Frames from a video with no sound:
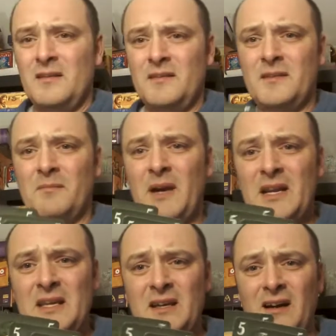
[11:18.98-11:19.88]
The
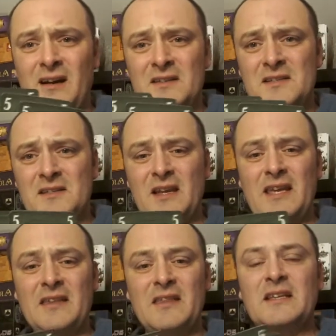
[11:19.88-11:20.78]
money cards,
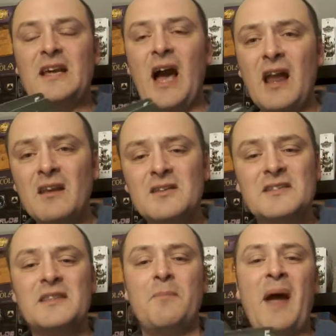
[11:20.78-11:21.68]
again, the
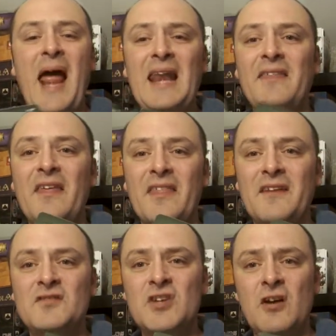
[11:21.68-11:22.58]
colours, the palette that
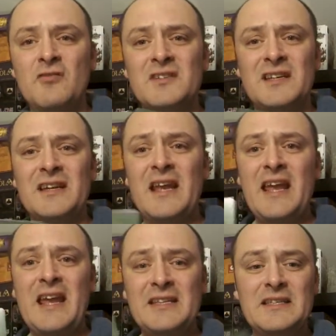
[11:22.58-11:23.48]
they've
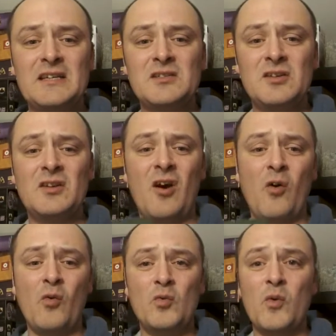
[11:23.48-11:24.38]
chosen, it does look
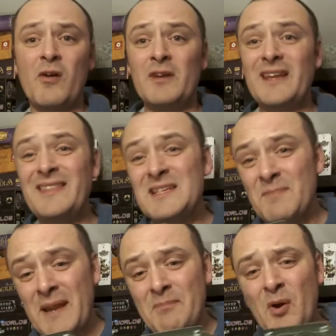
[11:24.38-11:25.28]
old worldy, and this
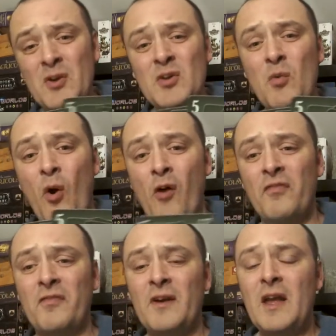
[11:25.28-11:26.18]
may put you
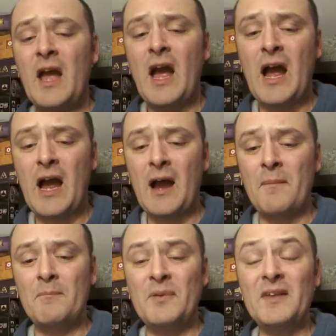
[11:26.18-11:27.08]
off,
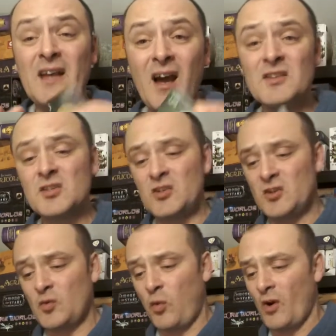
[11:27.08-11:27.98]
um, but the cards are
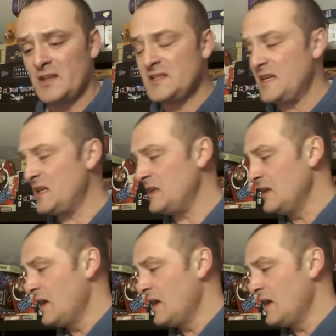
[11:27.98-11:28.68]
good quality.